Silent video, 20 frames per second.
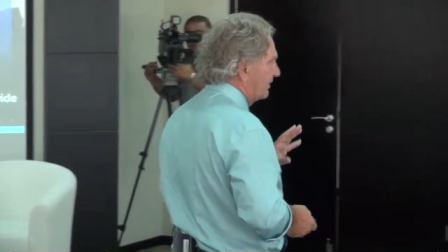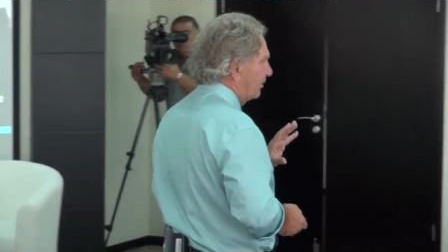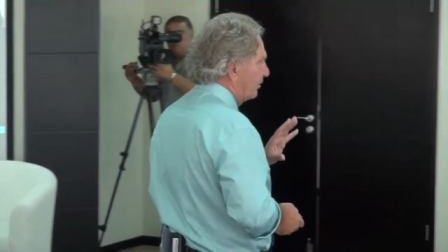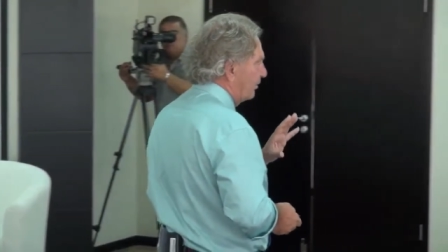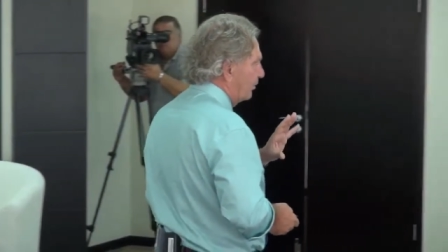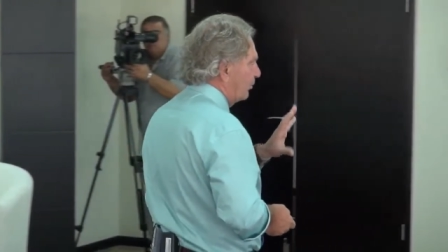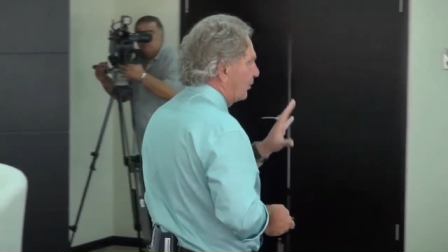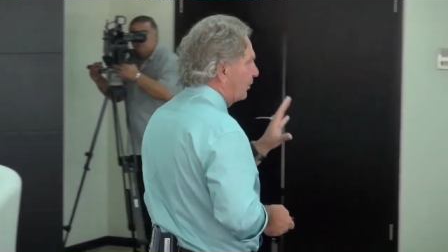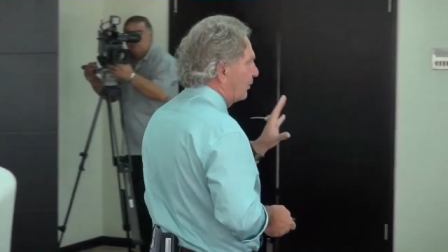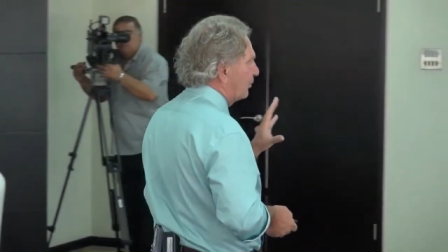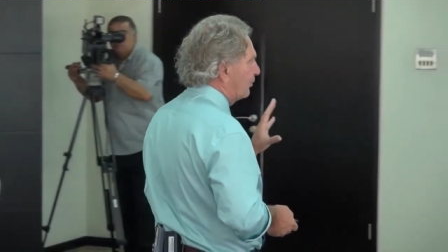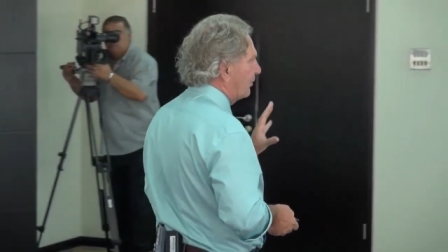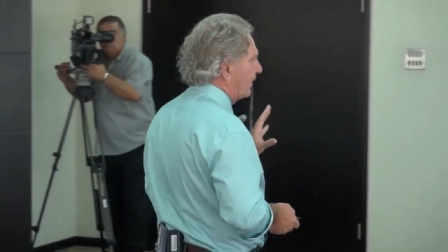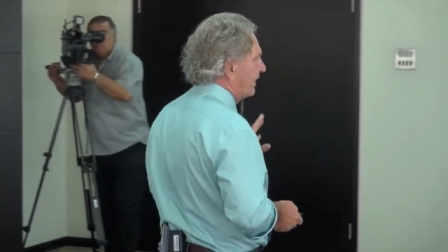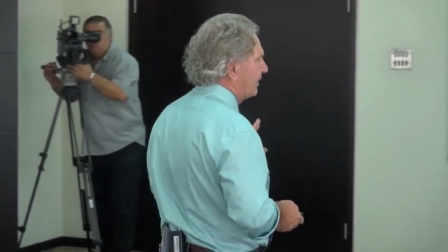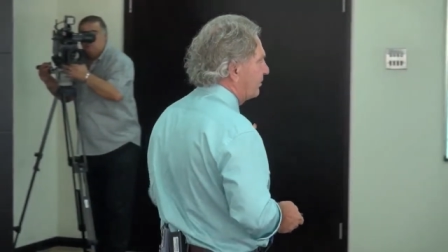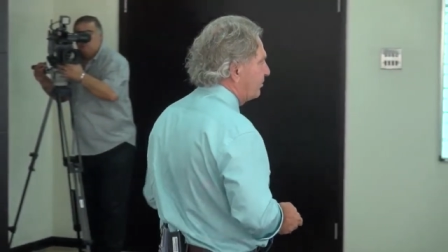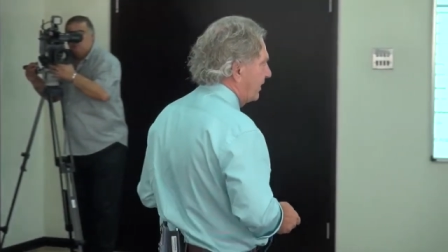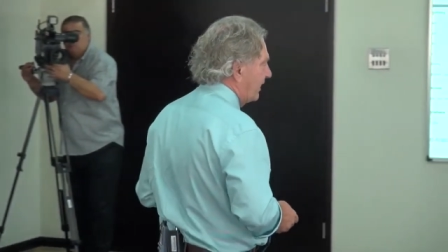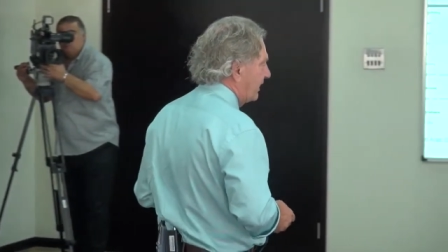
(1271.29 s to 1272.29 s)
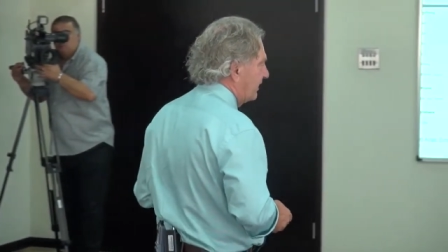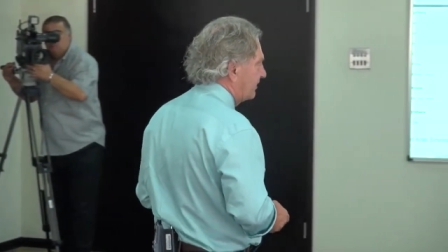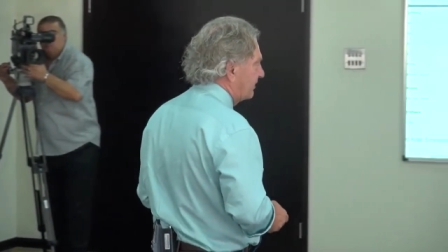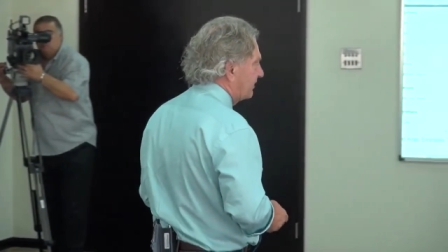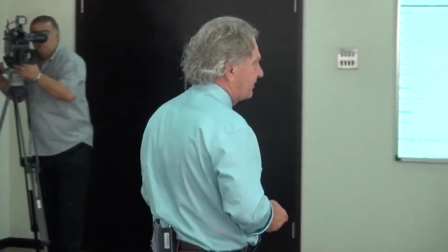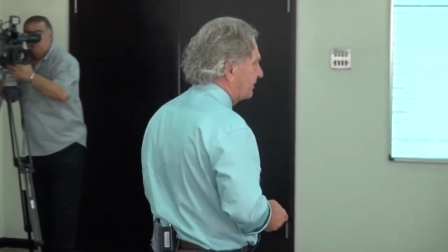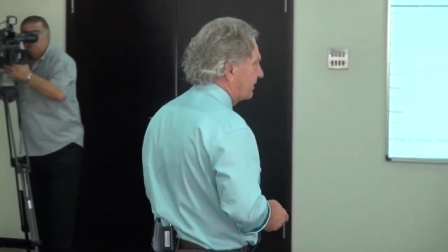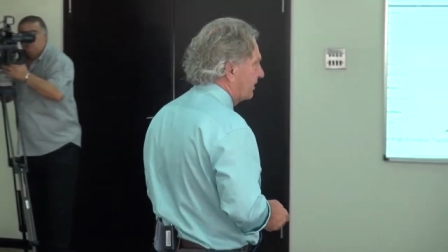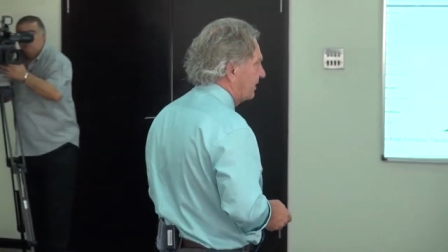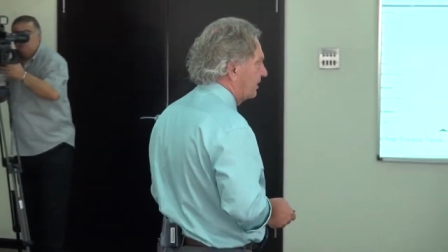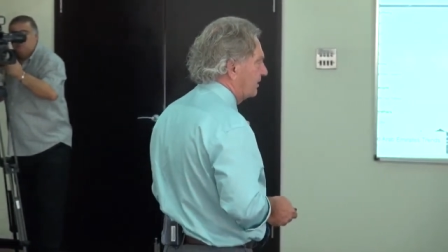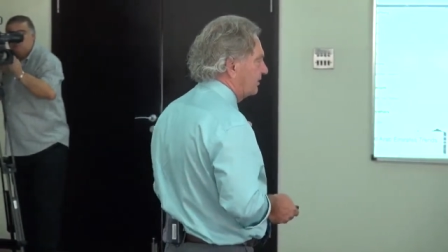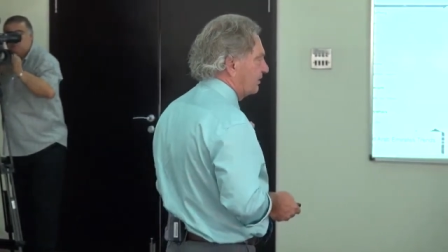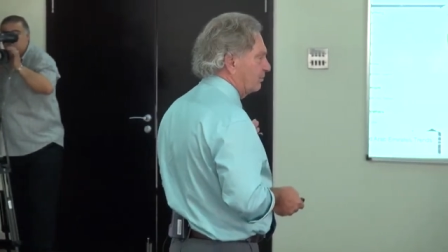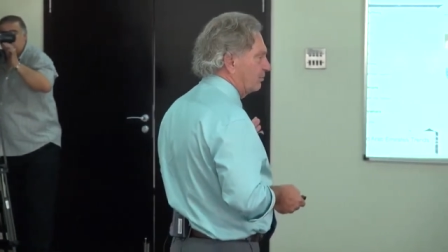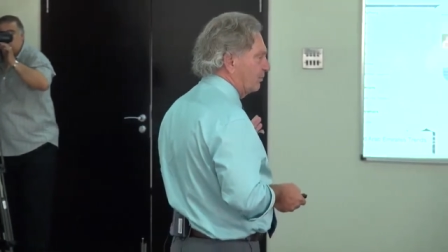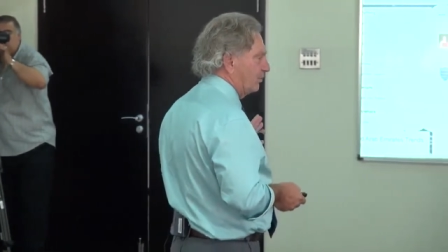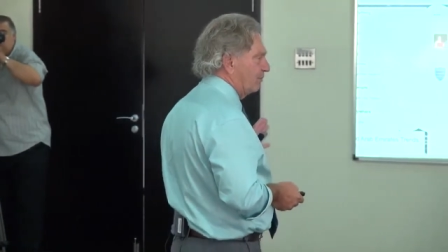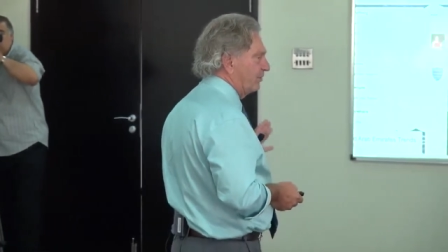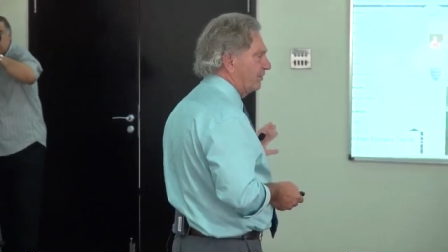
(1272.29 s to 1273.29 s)
on a worldwide basis, one
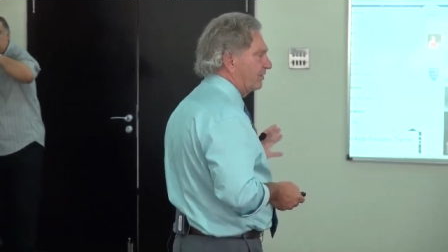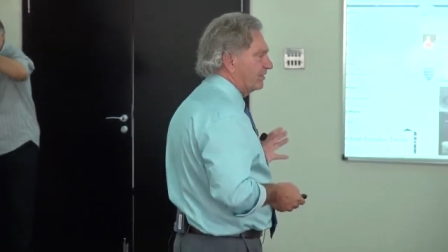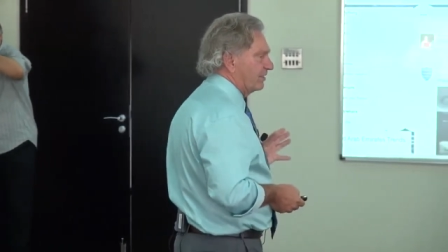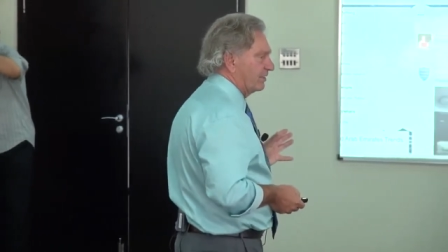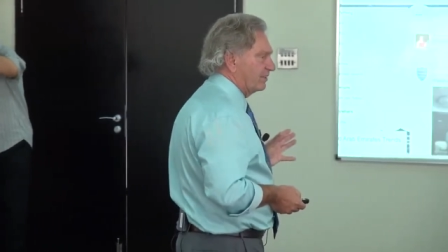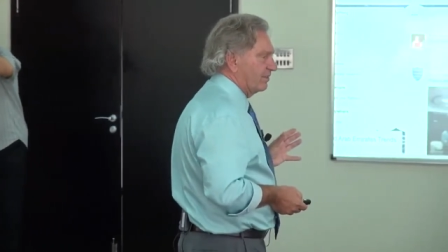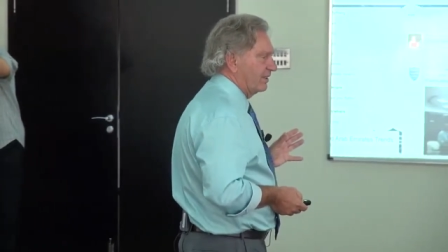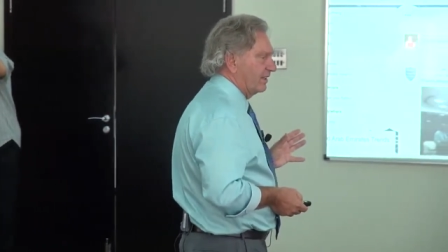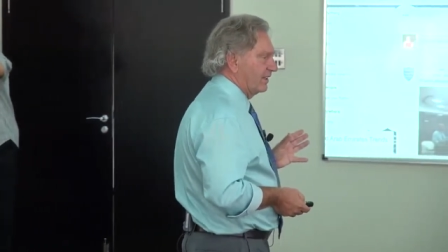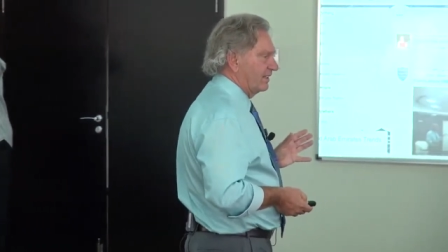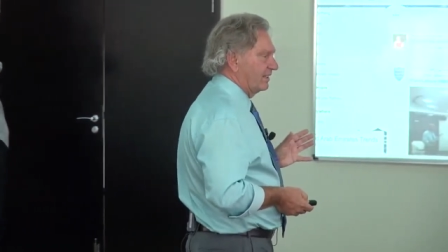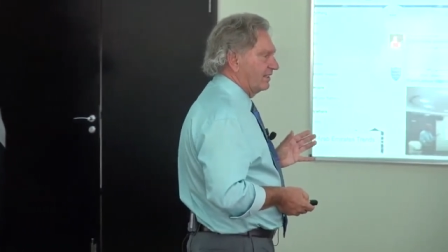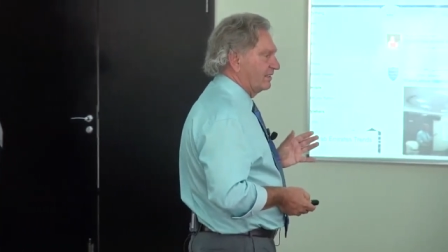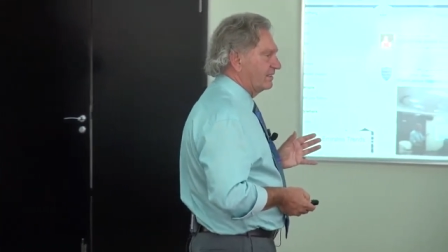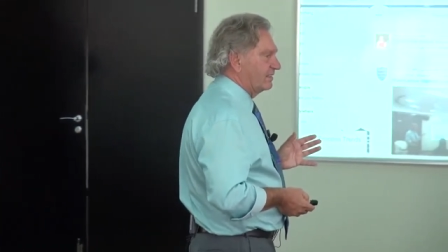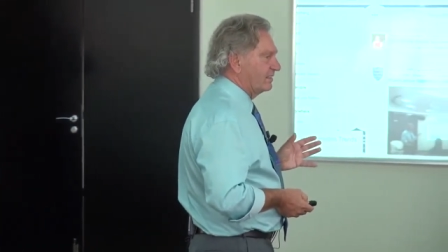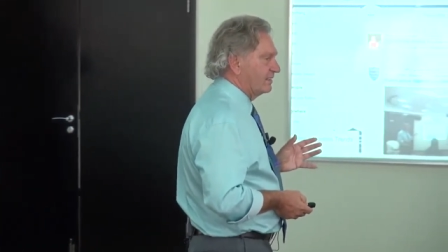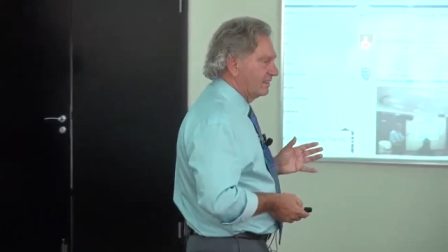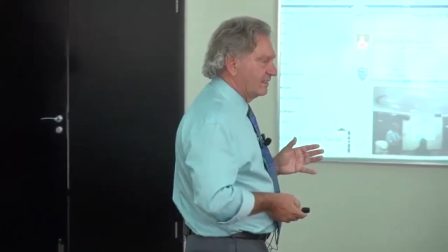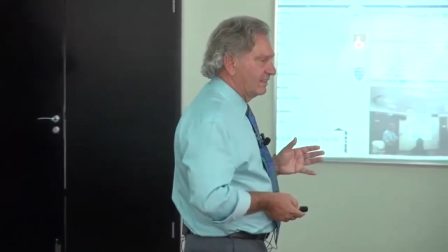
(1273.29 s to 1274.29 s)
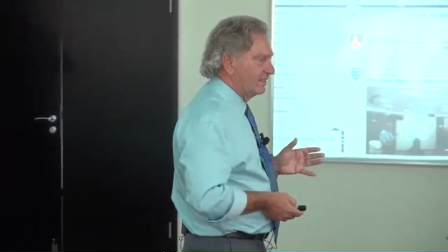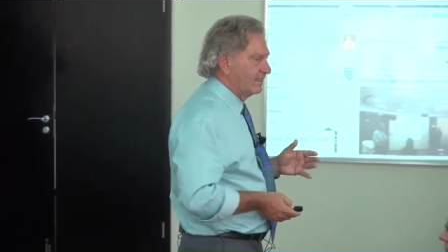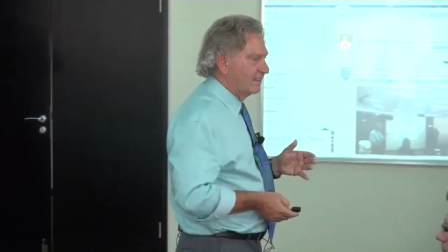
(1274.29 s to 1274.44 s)
hundred movies are released,